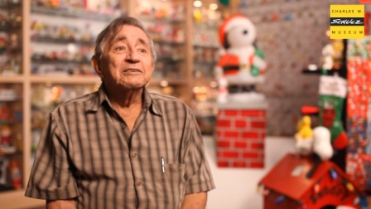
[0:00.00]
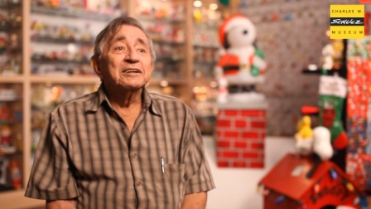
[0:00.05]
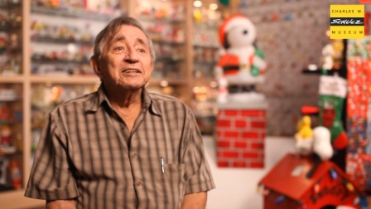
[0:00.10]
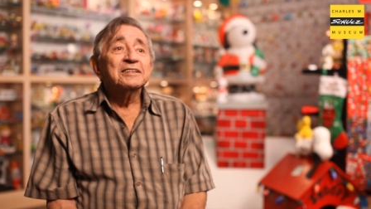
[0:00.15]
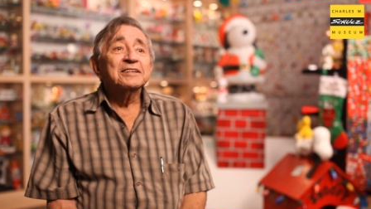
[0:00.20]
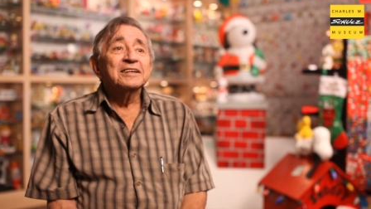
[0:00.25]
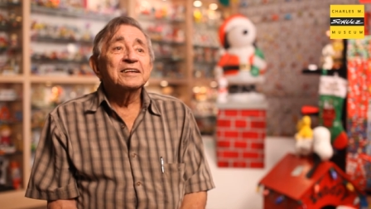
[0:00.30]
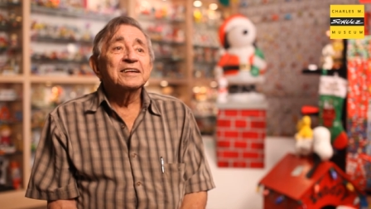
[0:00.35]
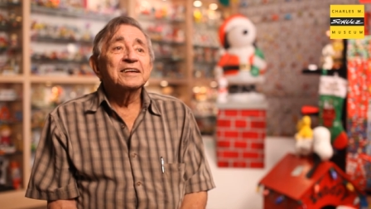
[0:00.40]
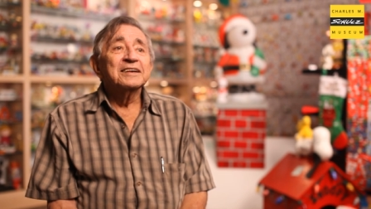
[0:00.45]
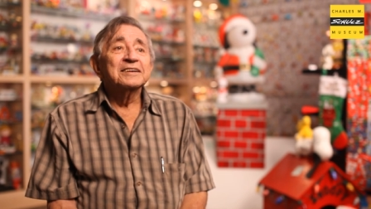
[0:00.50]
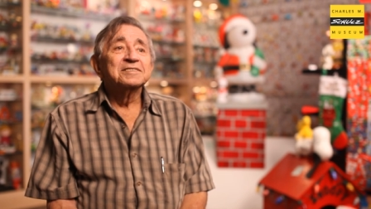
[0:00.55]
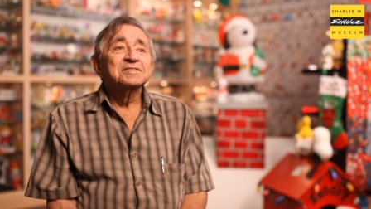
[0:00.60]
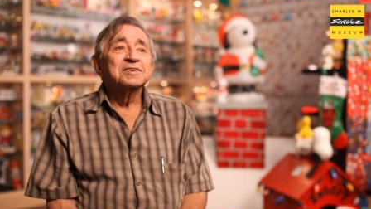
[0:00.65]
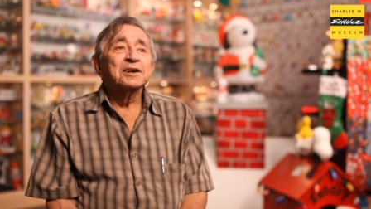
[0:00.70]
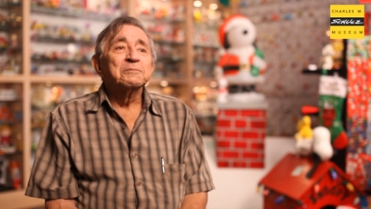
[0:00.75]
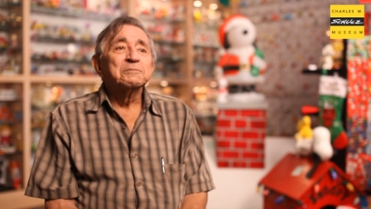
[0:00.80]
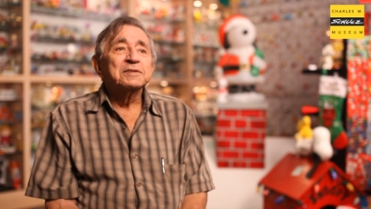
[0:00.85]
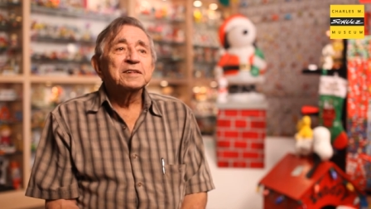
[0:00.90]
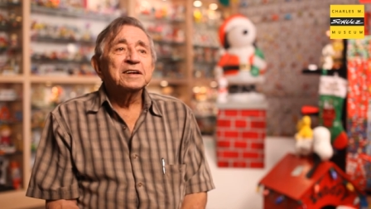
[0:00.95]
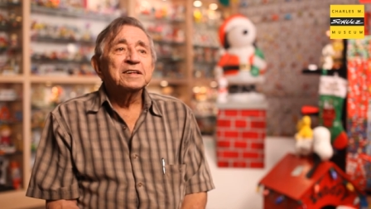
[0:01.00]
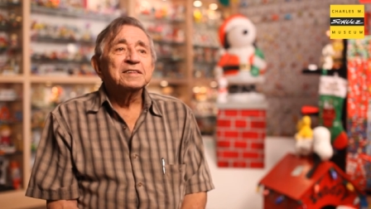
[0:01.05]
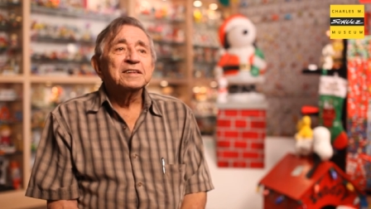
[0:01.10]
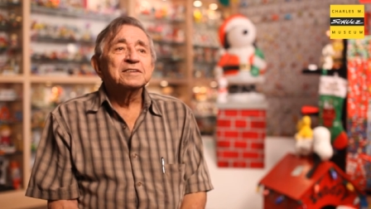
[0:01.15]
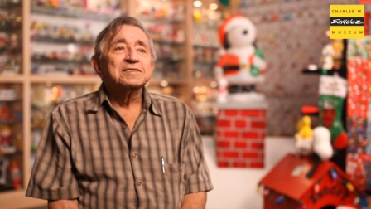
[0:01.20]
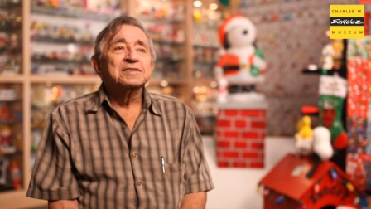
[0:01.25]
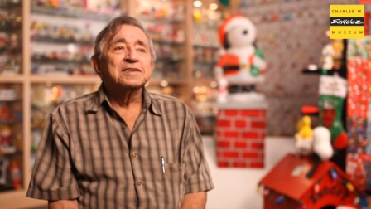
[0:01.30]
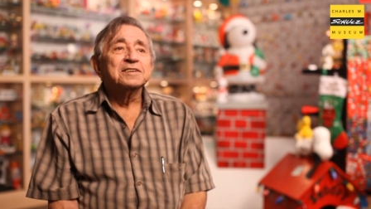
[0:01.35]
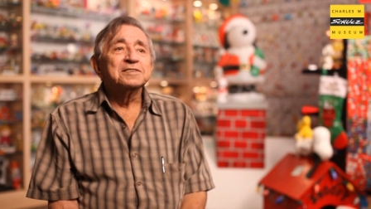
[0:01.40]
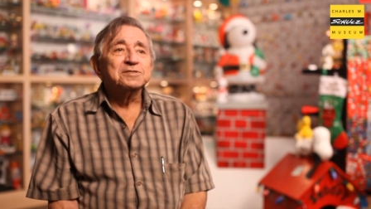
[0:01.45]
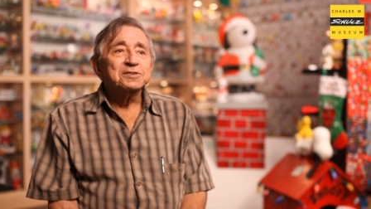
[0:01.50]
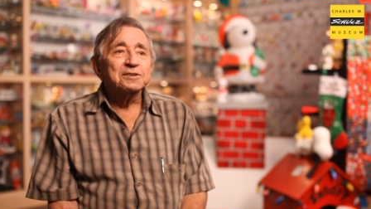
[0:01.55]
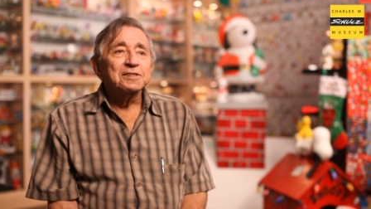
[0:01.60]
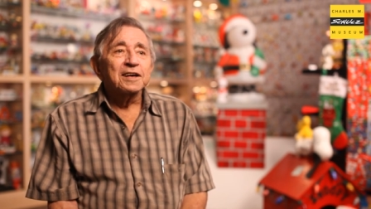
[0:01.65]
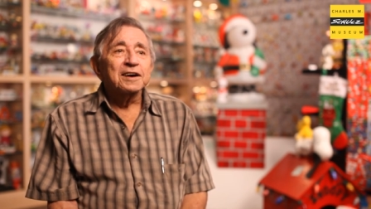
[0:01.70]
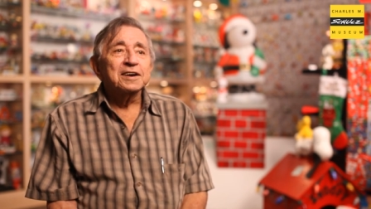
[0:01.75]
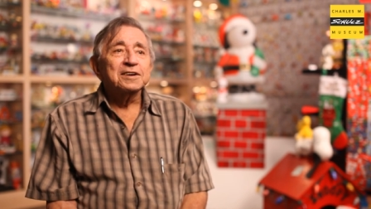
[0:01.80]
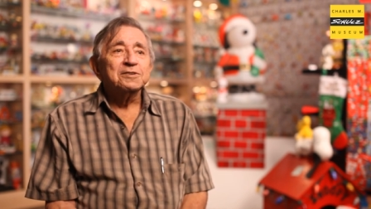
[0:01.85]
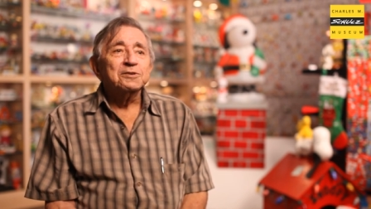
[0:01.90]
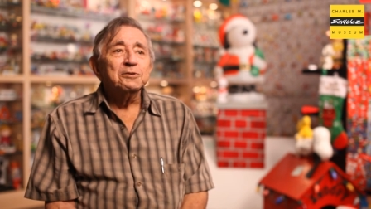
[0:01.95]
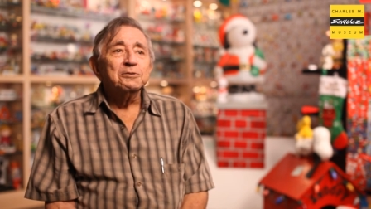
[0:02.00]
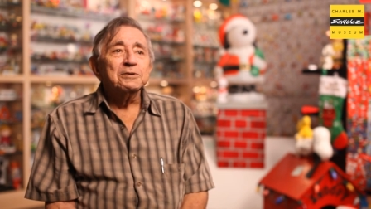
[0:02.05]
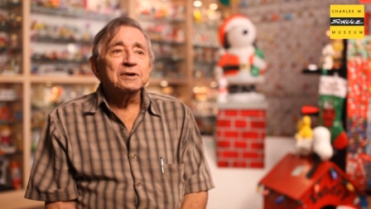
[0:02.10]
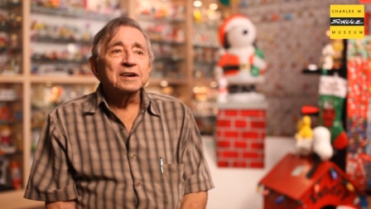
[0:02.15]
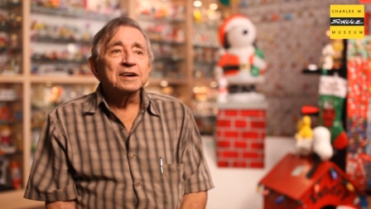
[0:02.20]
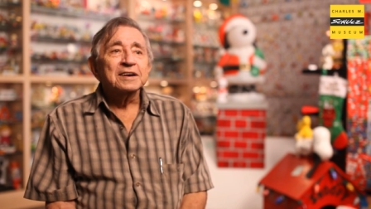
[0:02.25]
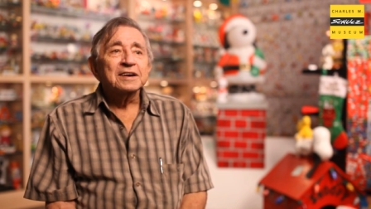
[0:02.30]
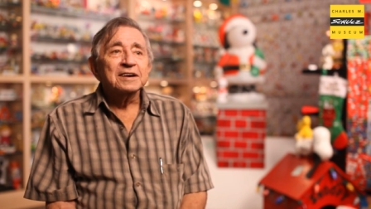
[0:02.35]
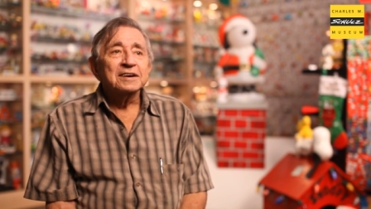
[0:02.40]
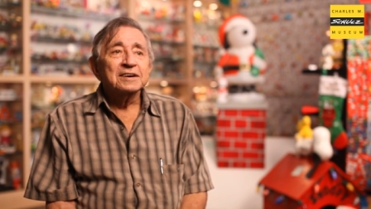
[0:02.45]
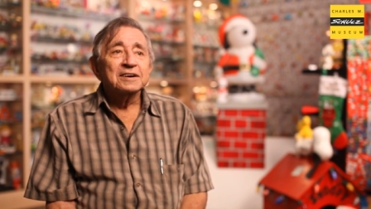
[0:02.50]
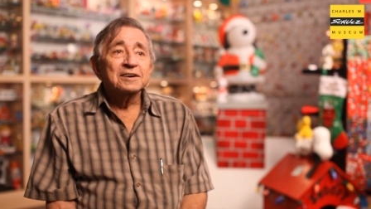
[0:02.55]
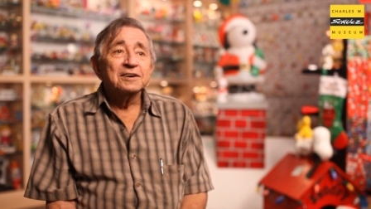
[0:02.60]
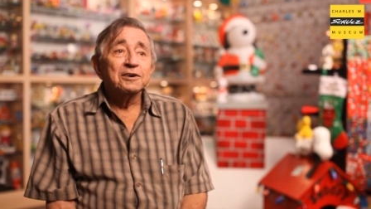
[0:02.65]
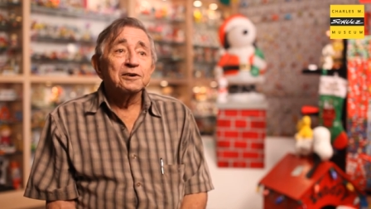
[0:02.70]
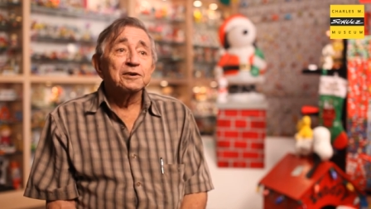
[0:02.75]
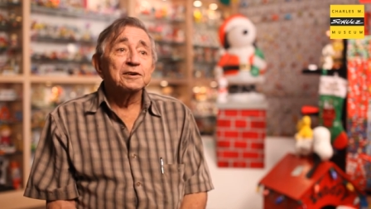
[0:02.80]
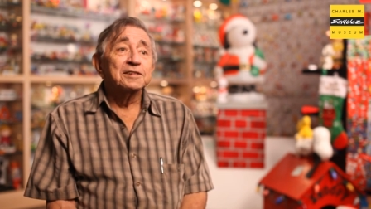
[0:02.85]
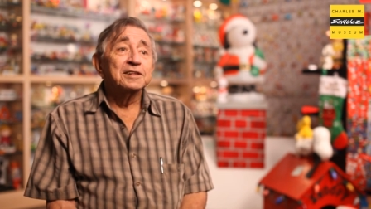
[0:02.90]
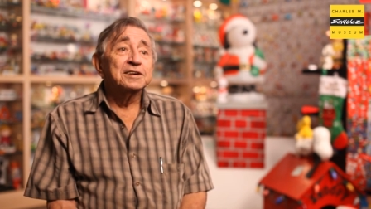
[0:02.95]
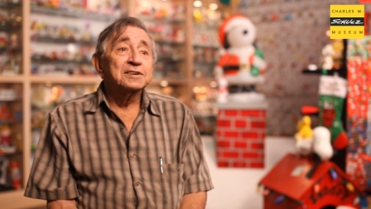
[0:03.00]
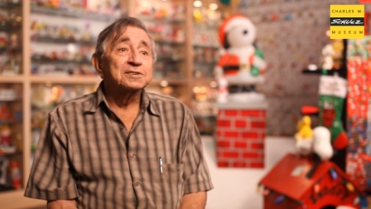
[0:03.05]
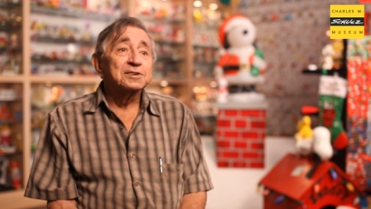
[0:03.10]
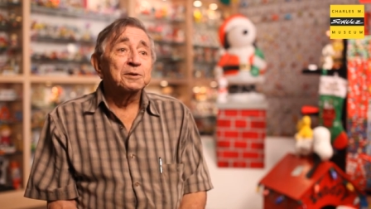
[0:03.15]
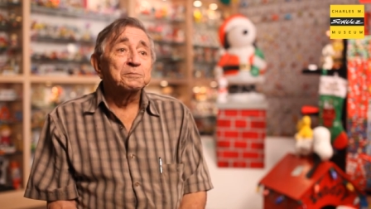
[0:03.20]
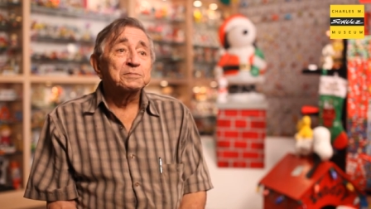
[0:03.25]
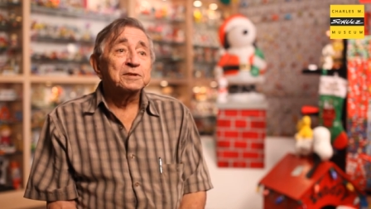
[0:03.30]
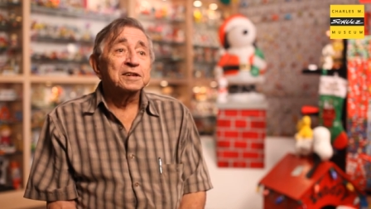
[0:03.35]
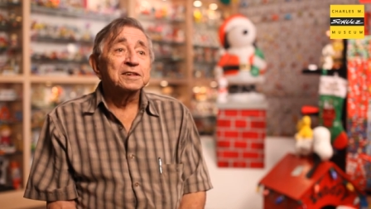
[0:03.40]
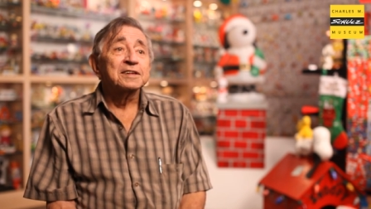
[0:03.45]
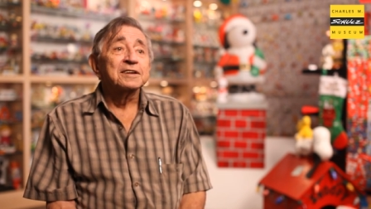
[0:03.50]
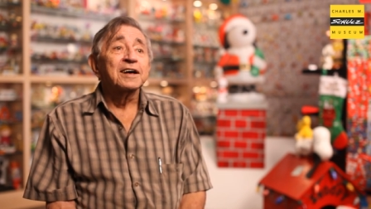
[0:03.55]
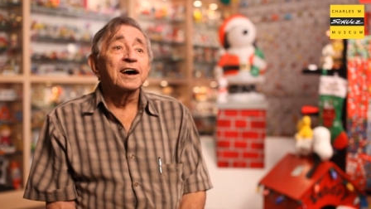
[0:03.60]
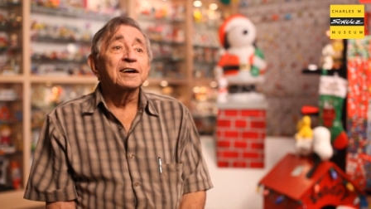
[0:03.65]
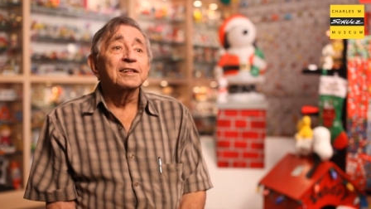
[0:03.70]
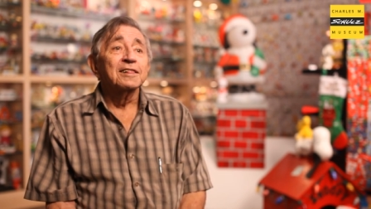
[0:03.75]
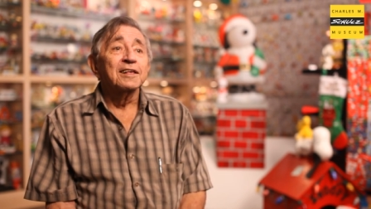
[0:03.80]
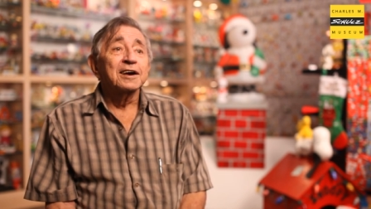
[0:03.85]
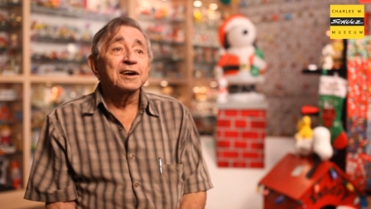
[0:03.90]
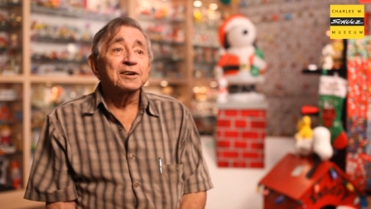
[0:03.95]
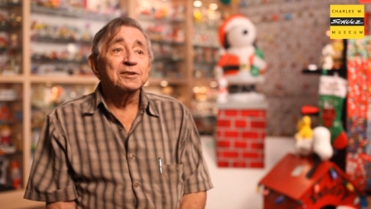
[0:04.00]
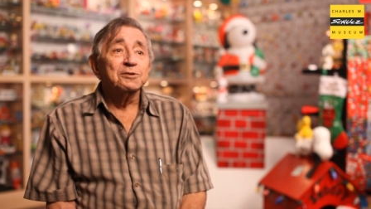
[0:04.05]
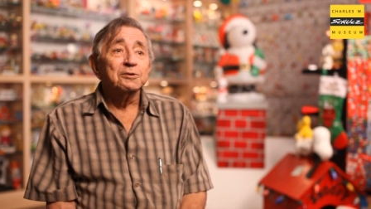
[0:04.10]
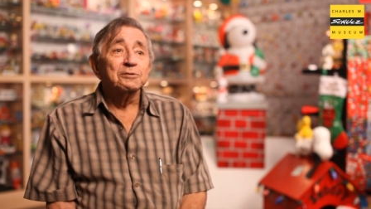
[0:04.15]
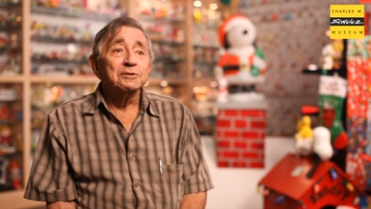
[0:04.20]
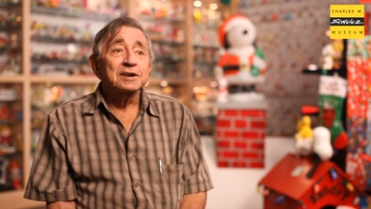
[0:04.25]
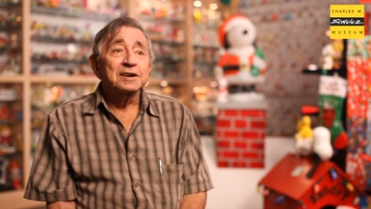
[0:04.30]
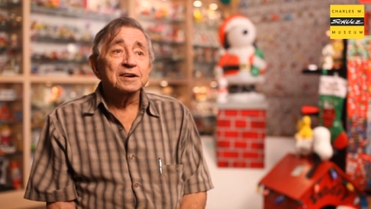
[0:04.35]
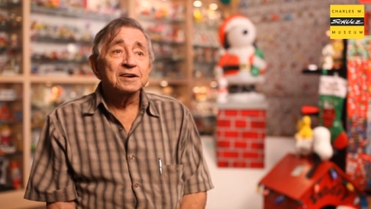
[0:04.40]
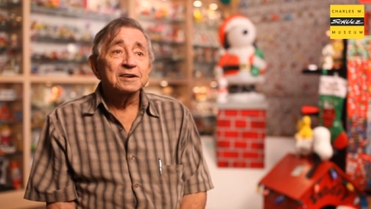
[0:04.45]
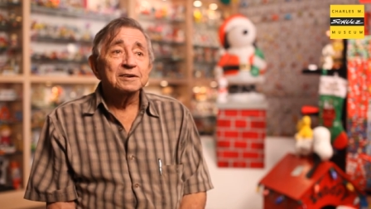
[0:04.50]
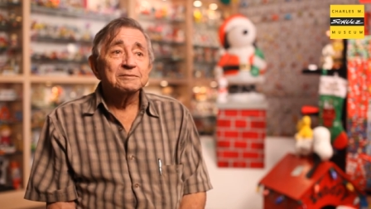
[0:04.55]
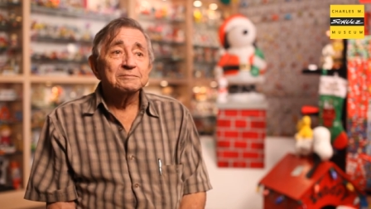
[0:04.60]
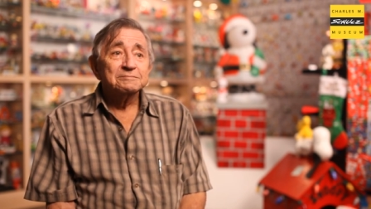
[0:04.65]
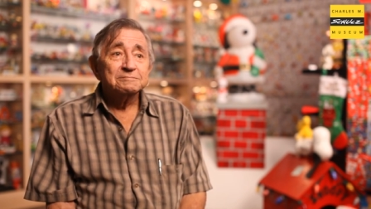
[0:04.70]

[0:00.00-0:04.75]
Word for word: well, it's something that, that you like doing, or at least something that I like doing.